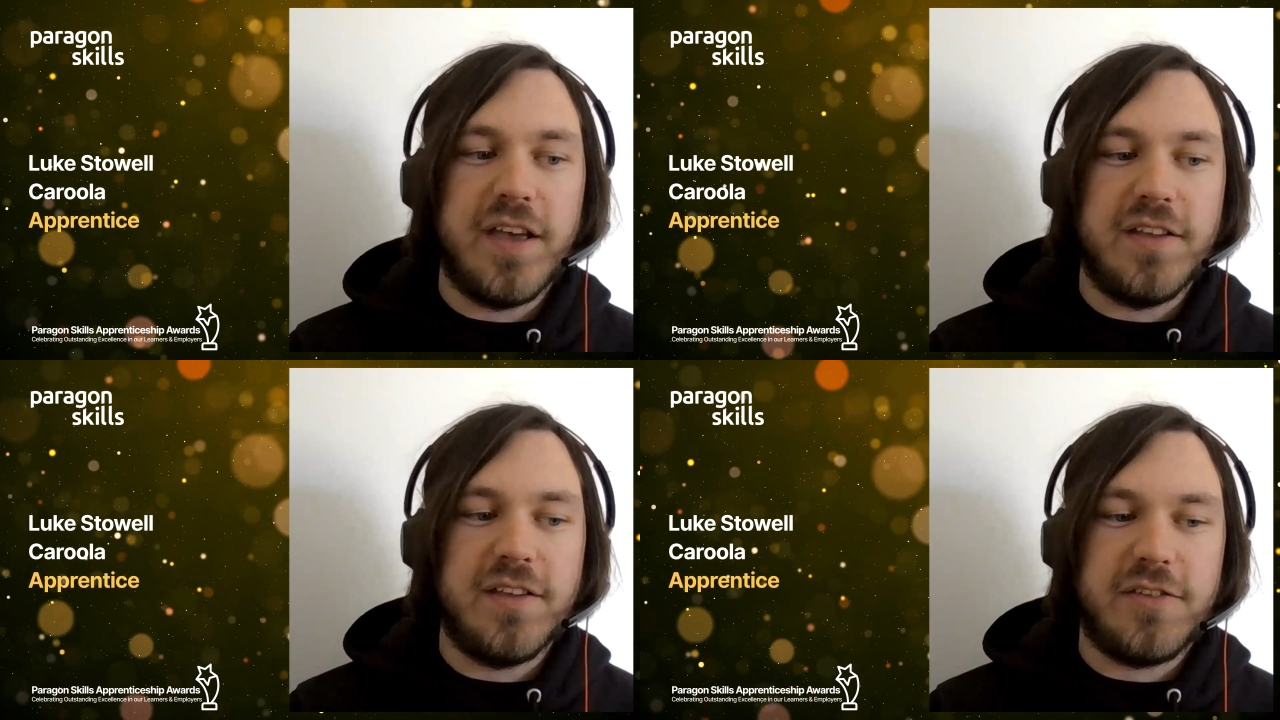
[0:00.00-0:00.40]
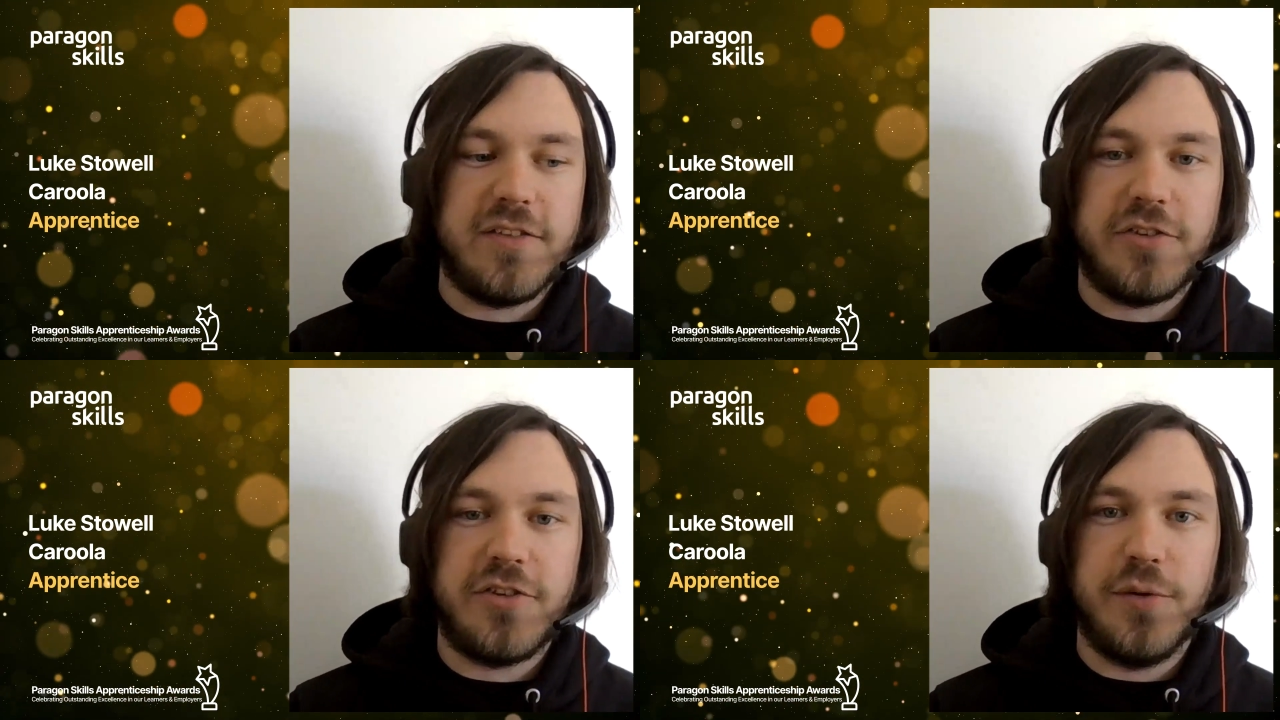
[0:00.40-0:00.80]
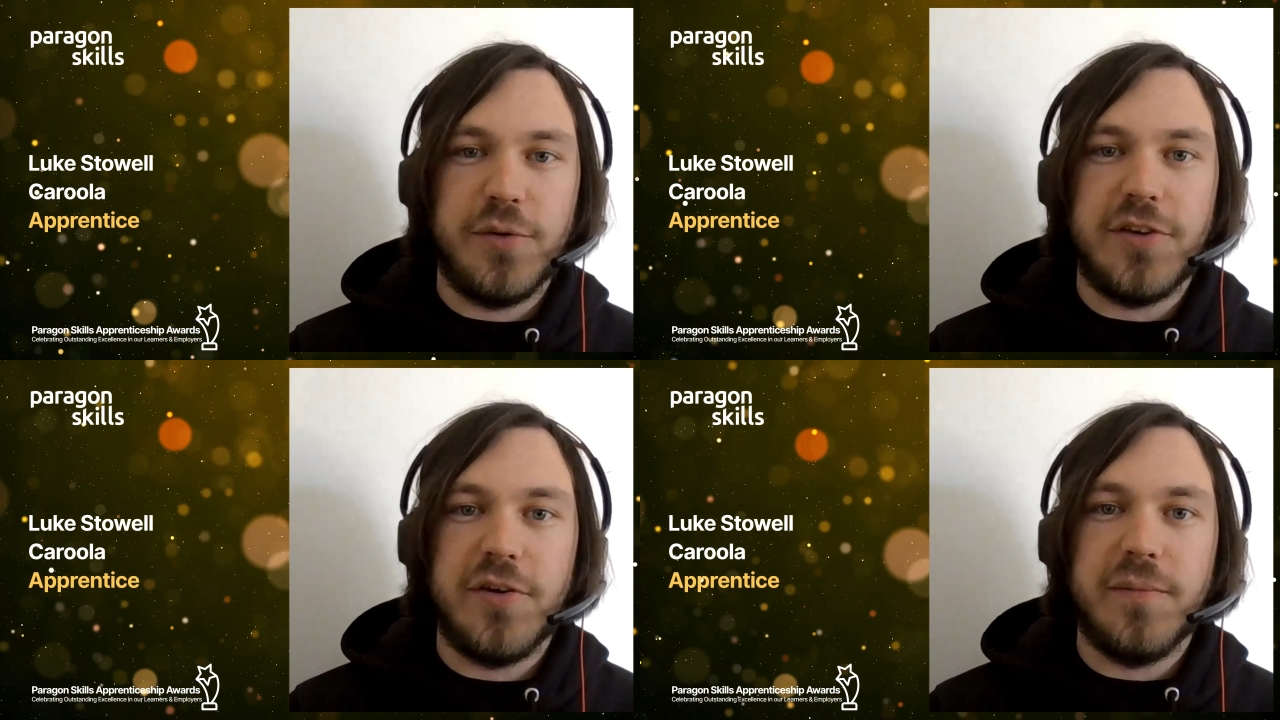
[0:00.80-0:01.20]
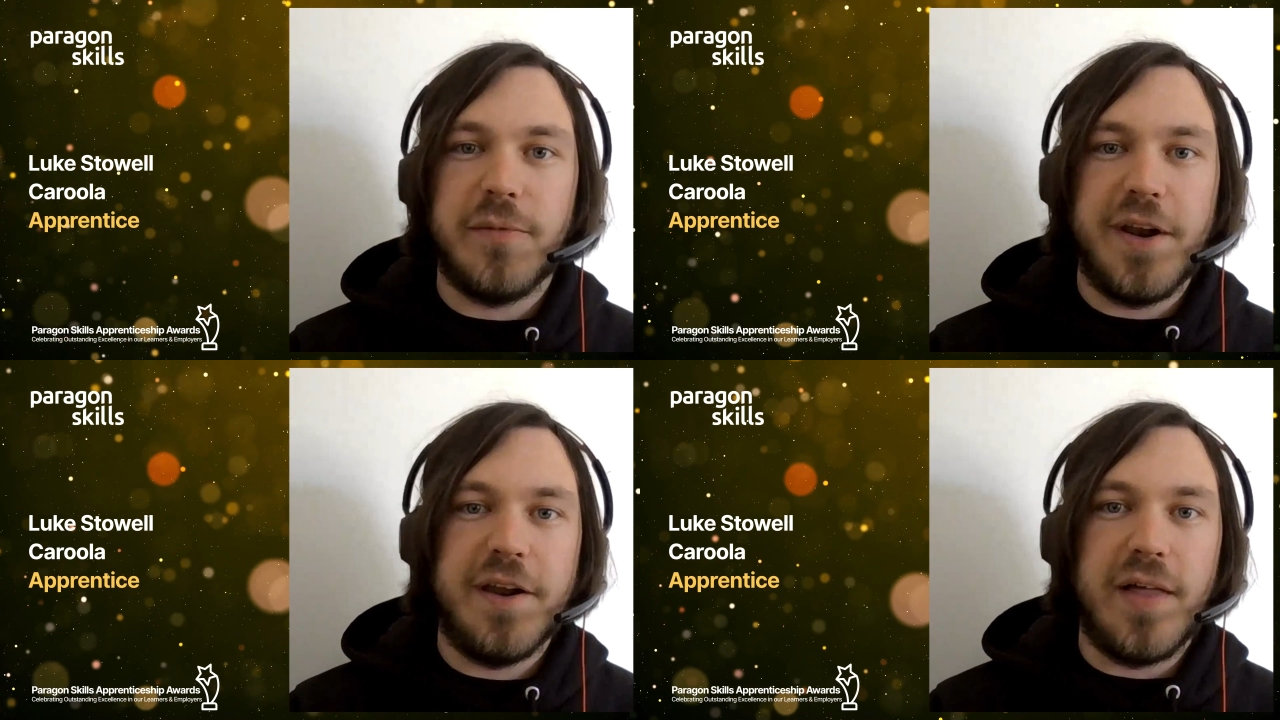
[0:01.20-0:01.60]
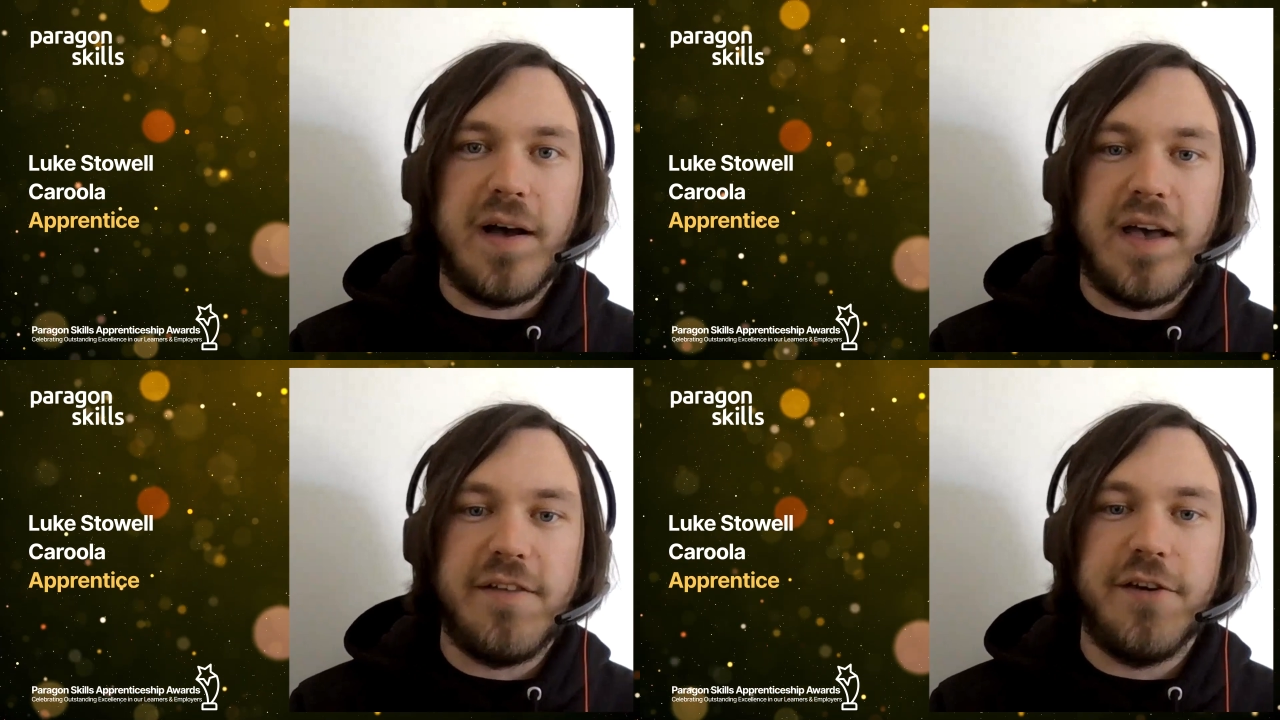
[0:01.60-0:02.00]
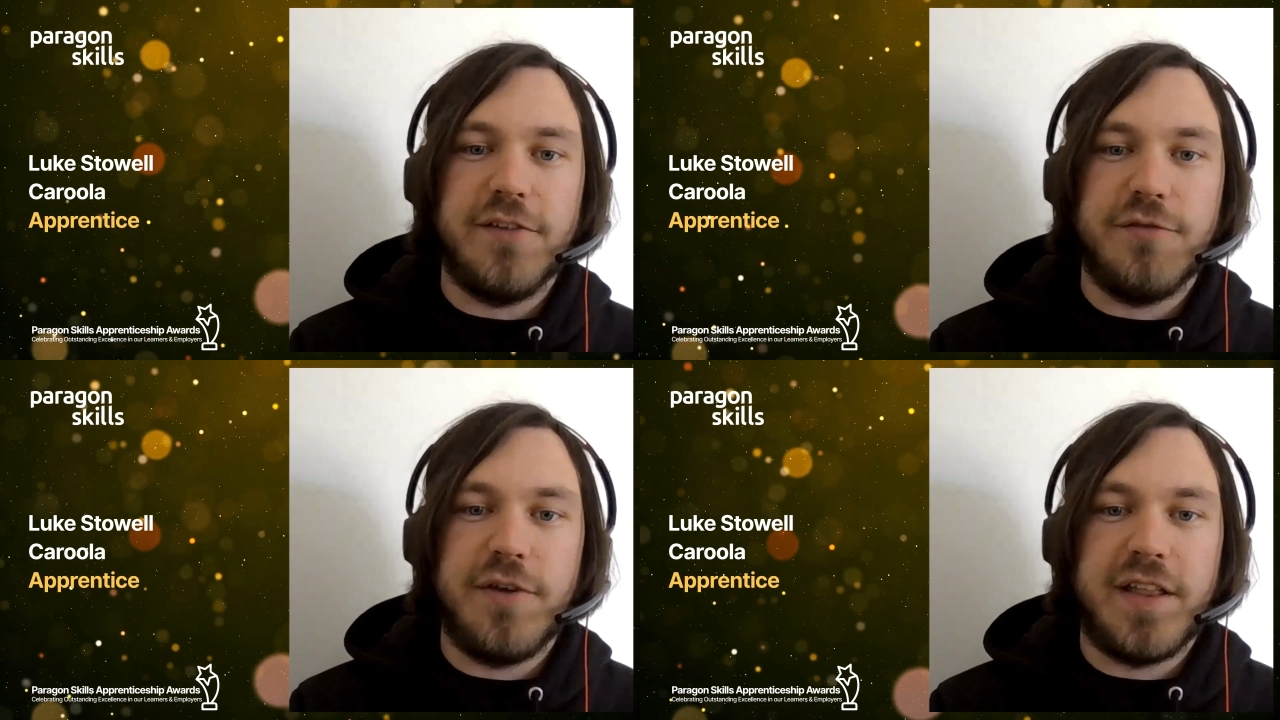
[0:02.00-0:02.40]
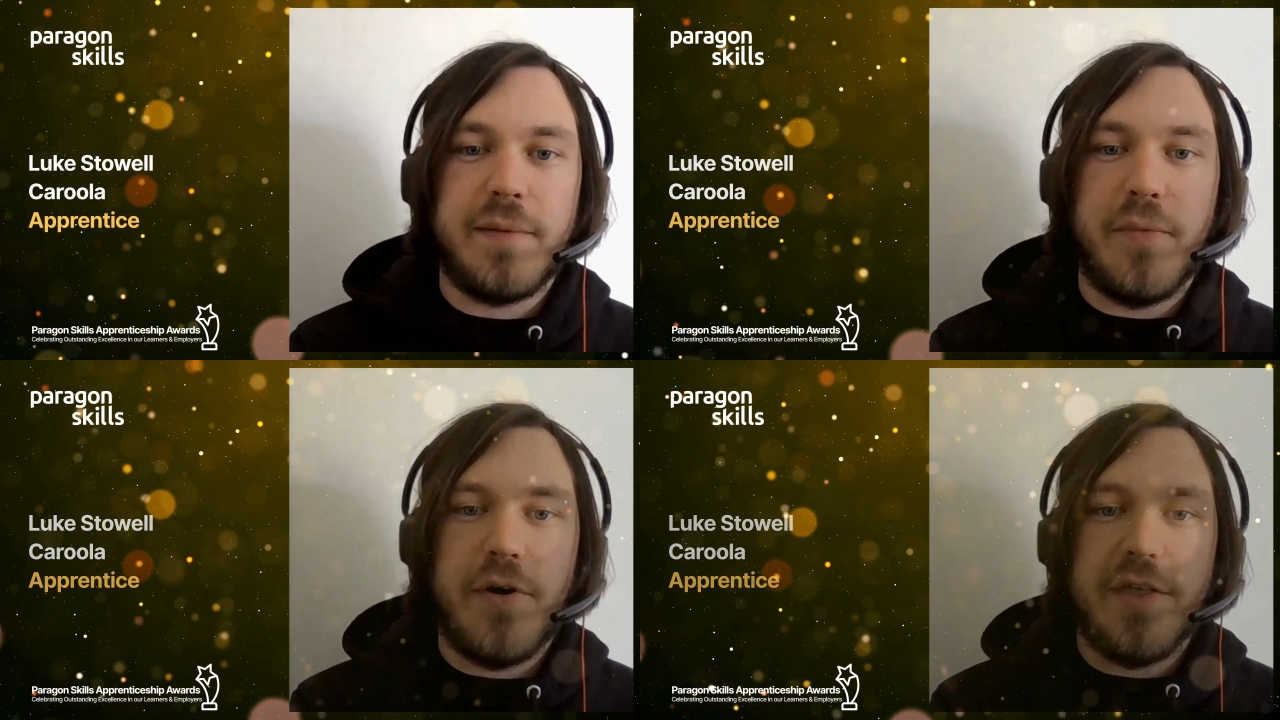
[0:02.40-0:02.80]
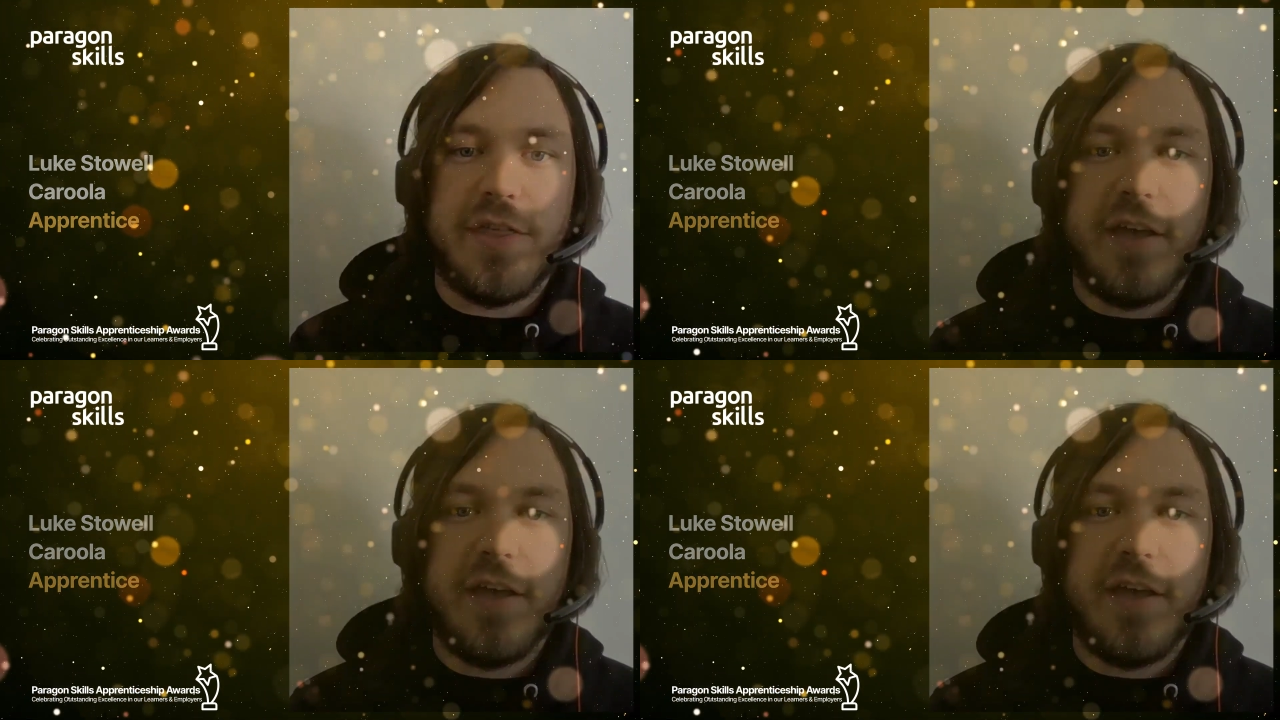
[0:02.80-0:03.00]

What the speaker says: It just shows that putting in all that effort has really been